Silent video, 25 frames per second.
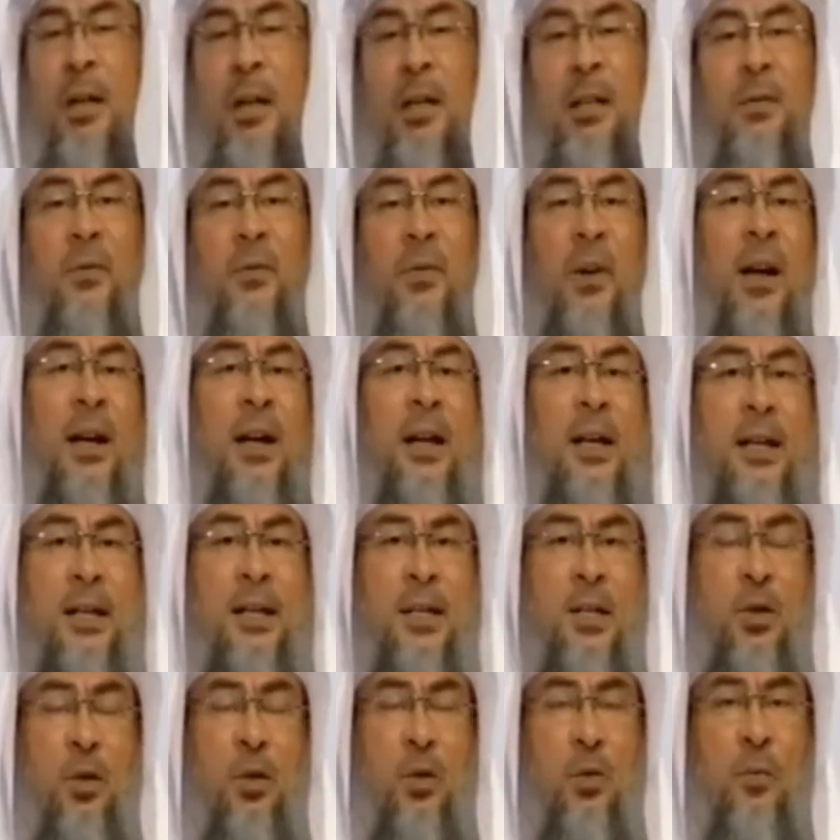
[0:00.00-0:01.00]
would
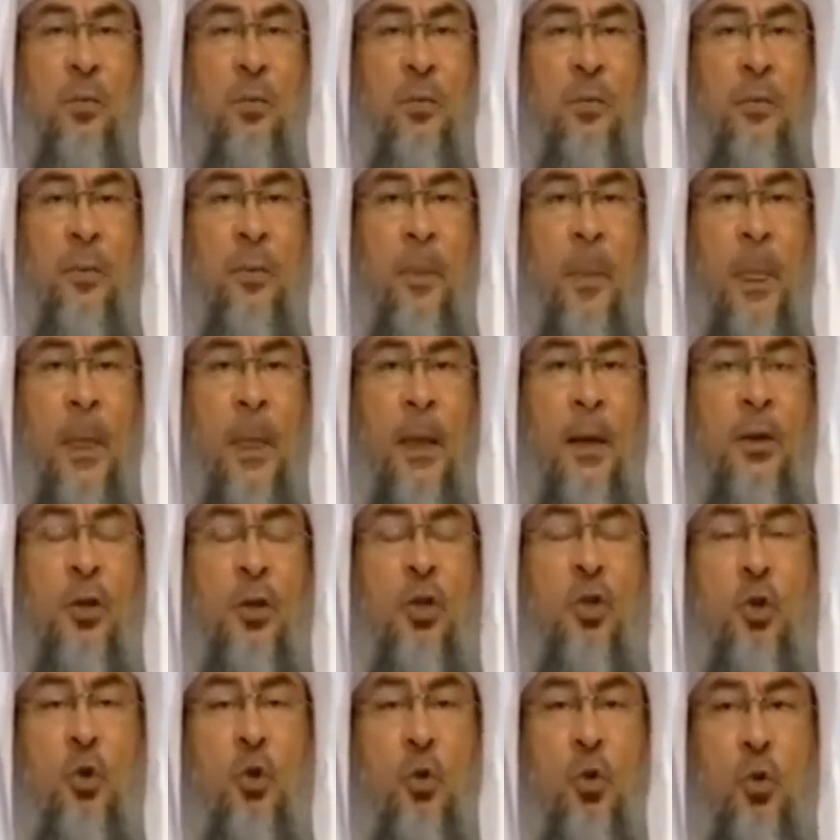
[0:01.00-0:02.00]
advise you
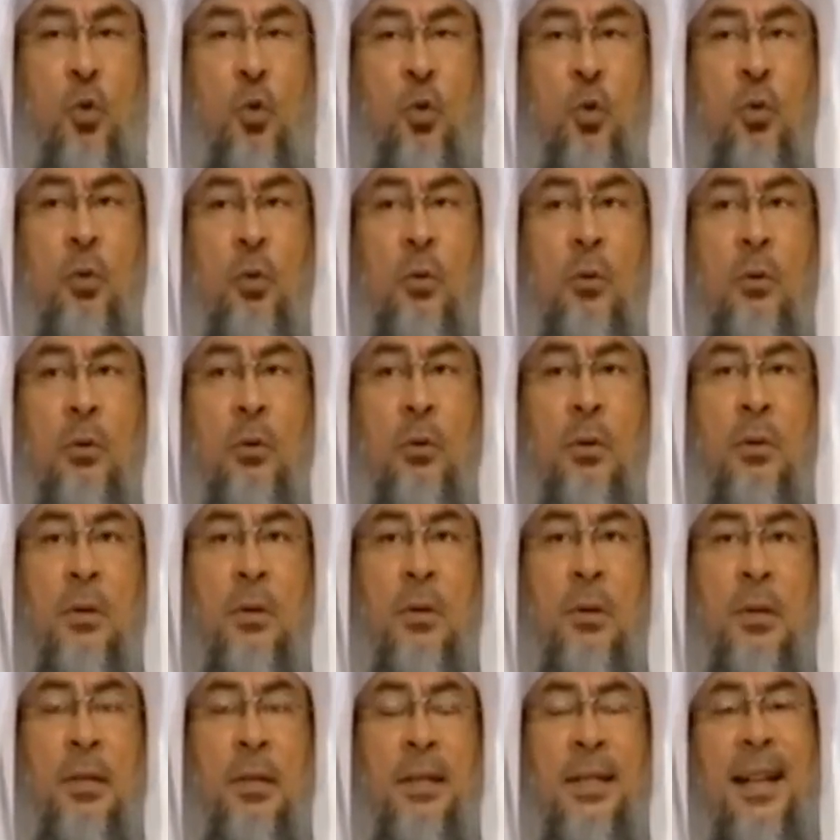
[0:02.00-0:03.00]
to
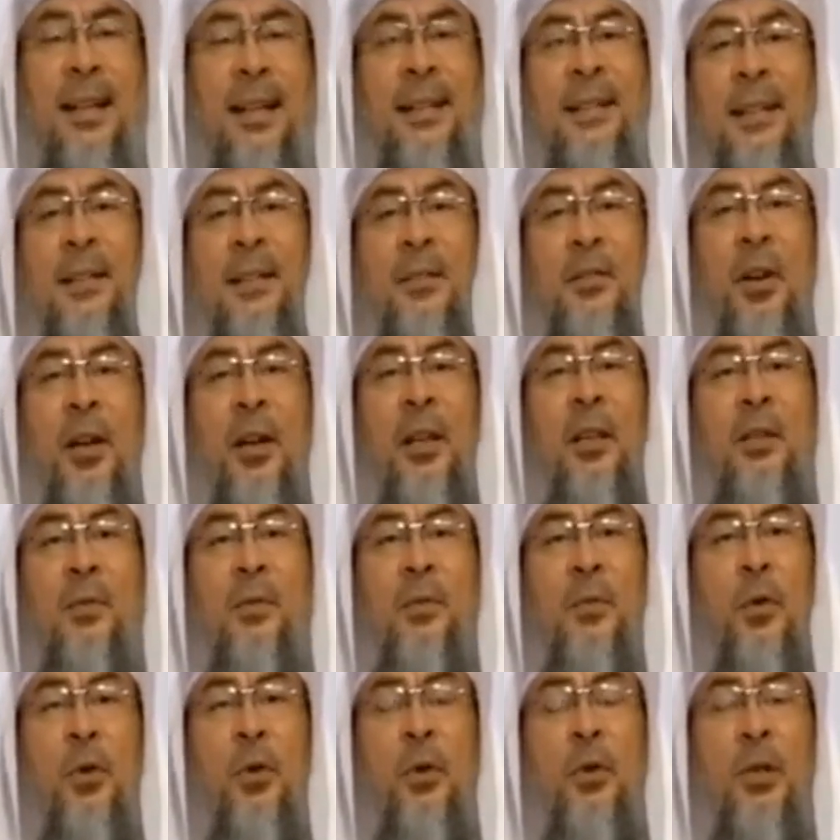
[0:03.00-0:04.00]
set a
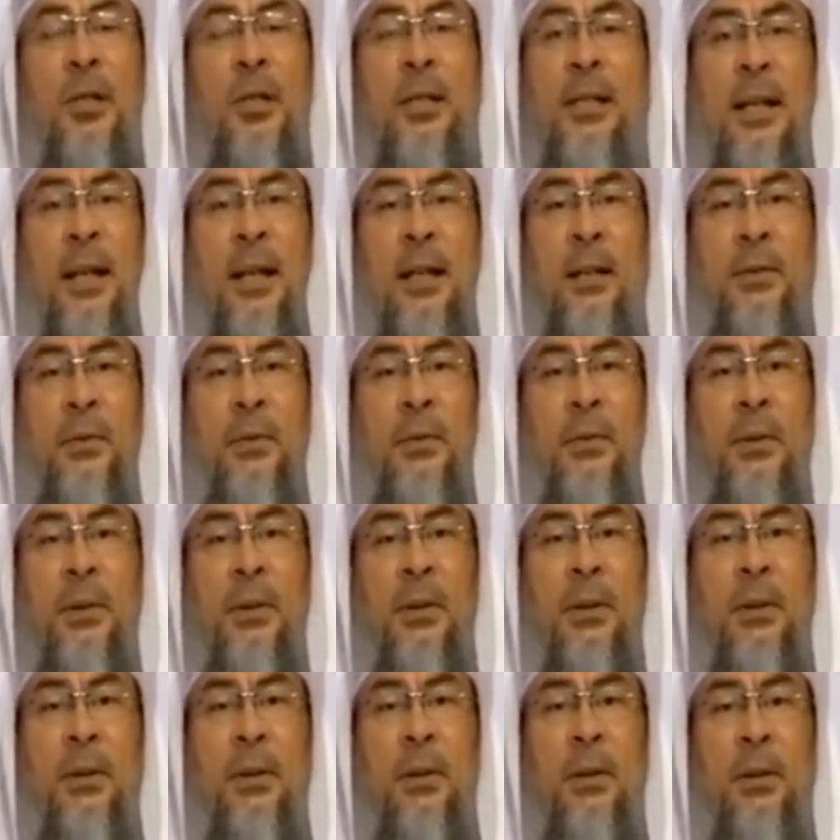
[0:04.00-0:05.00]
trend for yourself
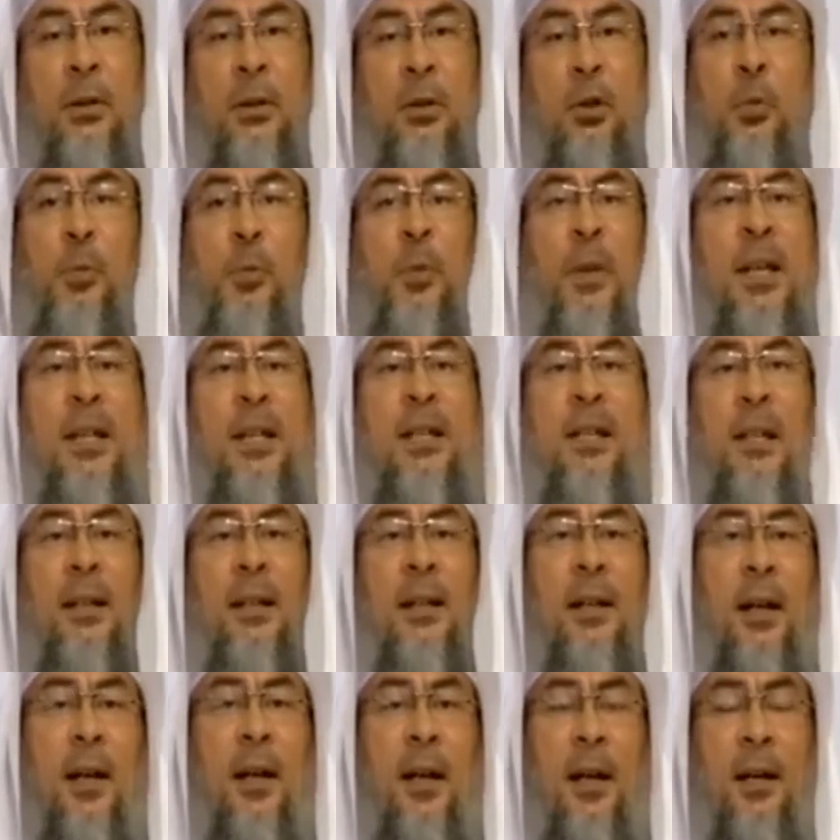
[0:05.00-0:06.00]
to please
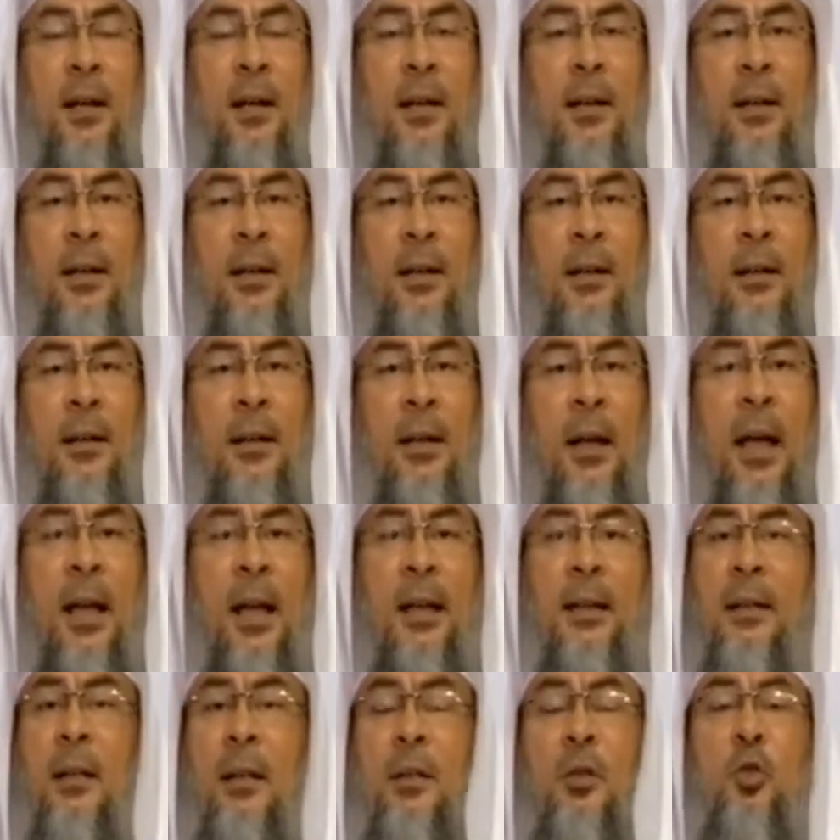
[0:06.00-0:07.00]
Allah
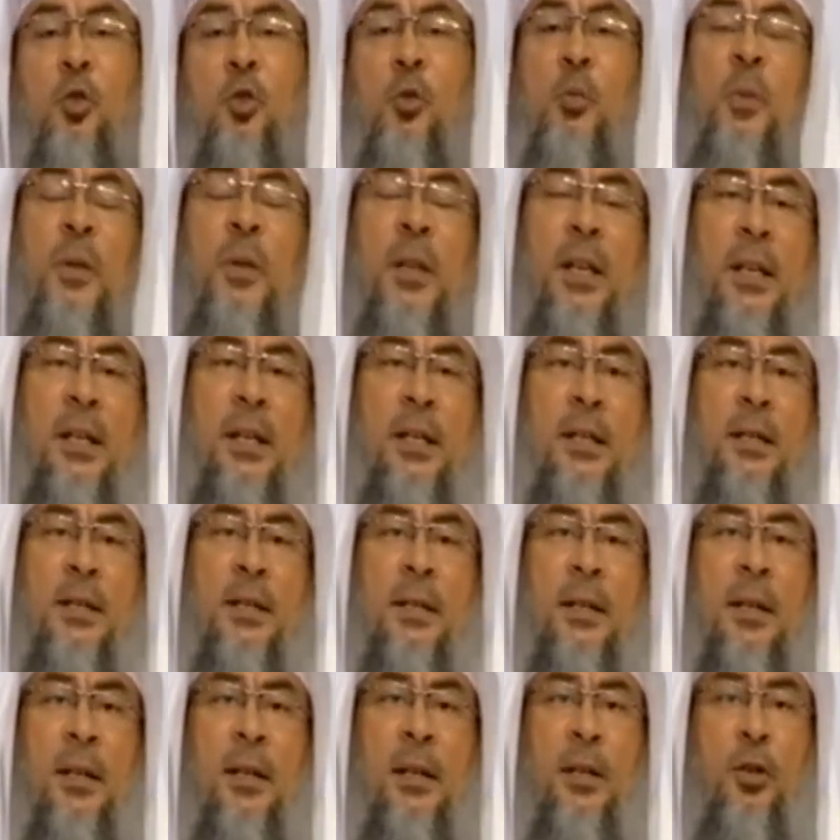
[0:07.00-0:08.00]
and not to
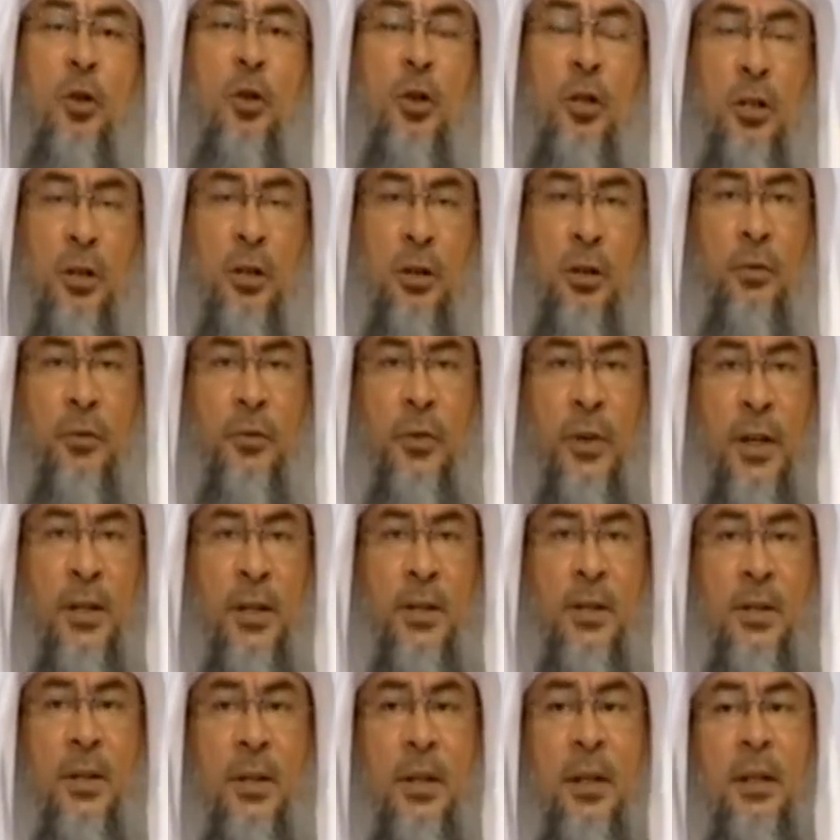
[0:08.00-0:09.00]
please your
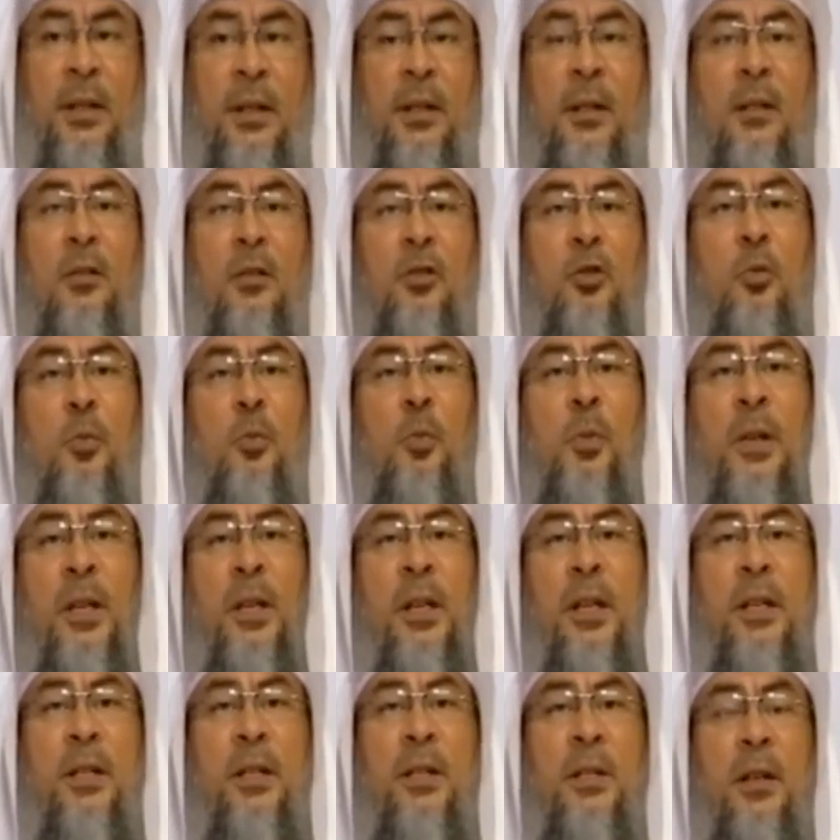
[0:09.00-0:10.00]
girlfriends, not to
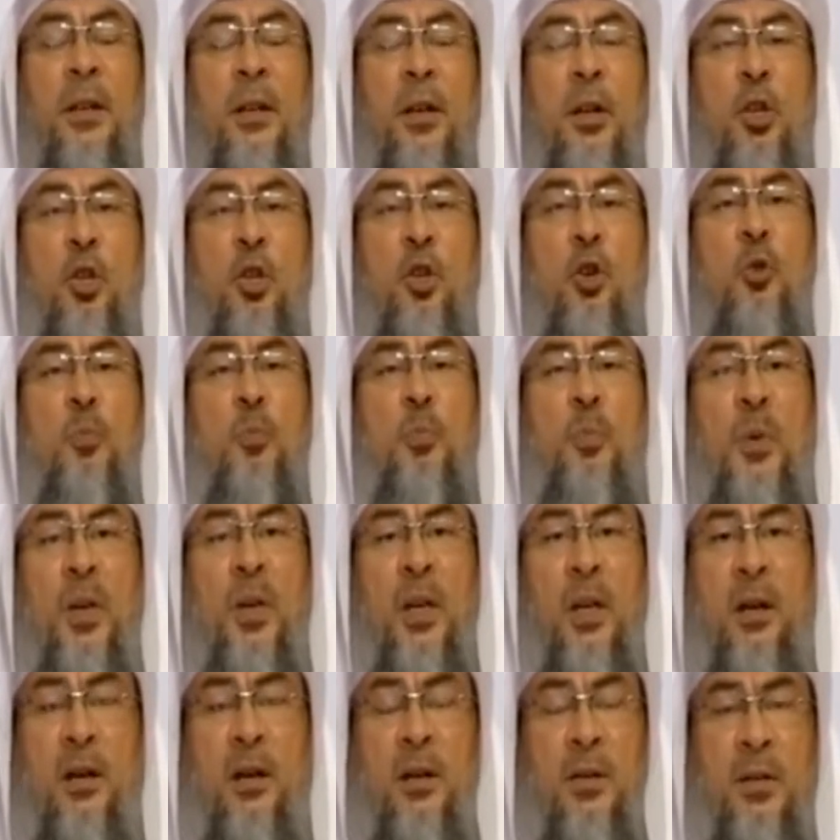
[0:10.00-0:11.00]
please your
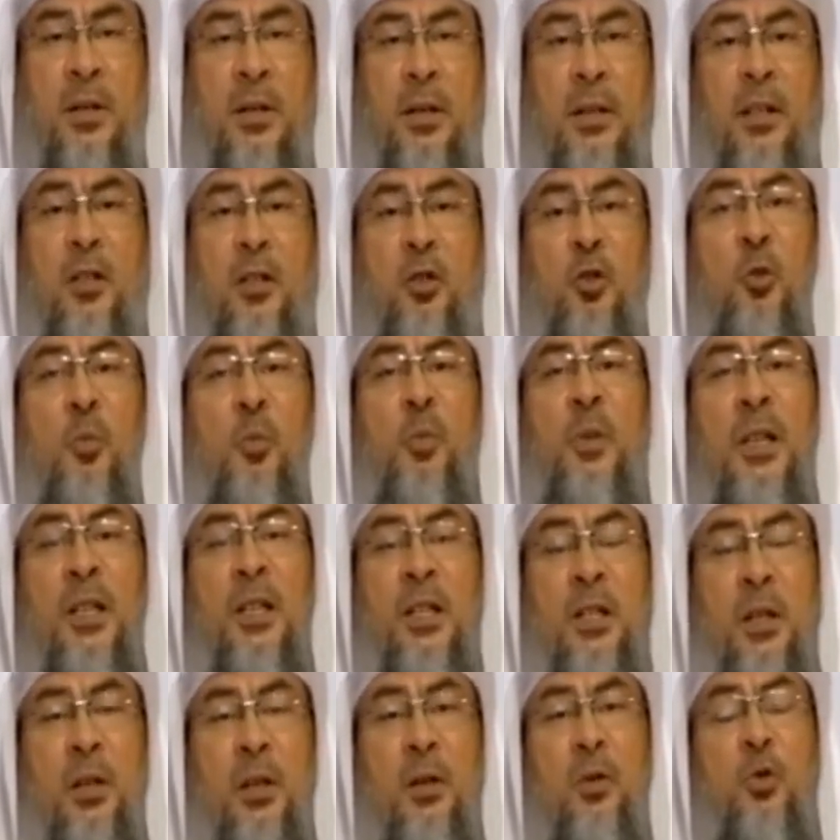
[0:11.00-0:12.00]
peers, not to
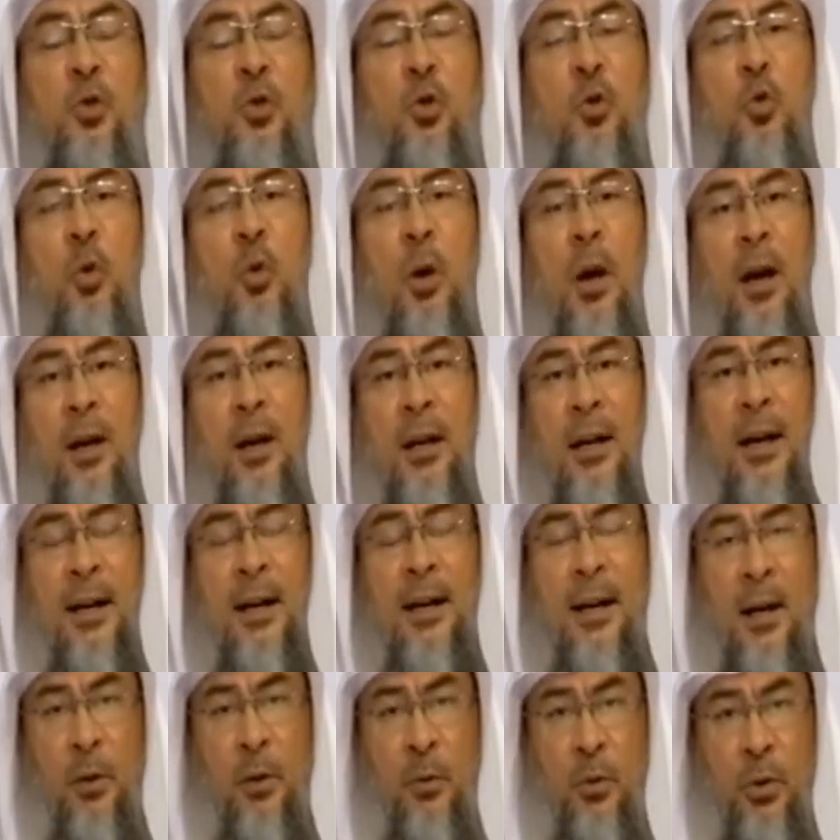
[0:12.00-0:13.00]
please those who are
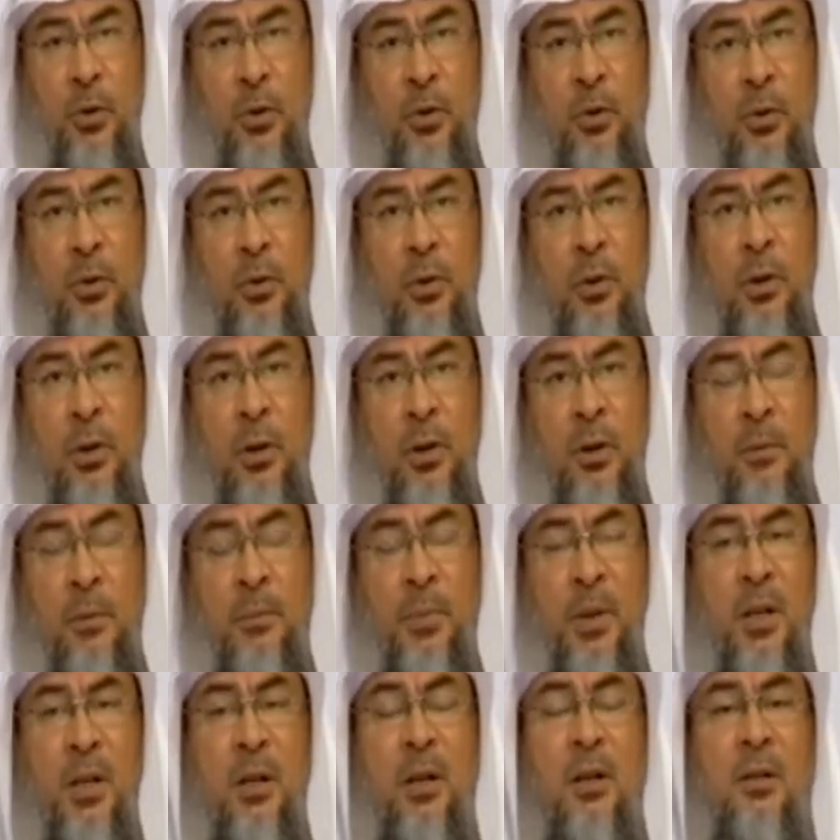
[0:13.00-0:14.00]
around you.
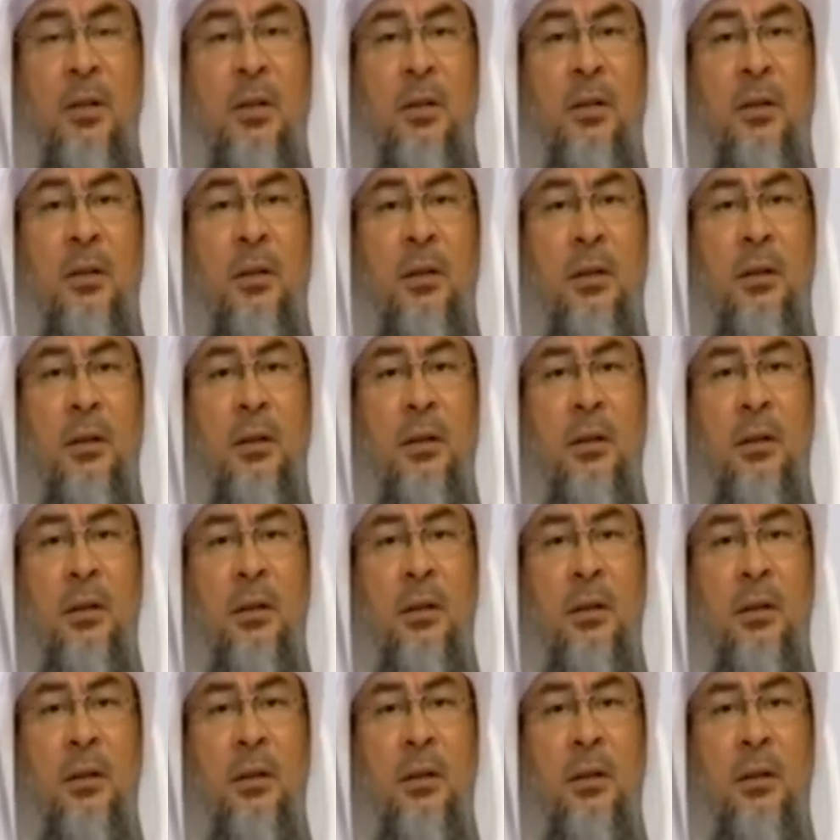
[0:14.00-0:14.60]
Because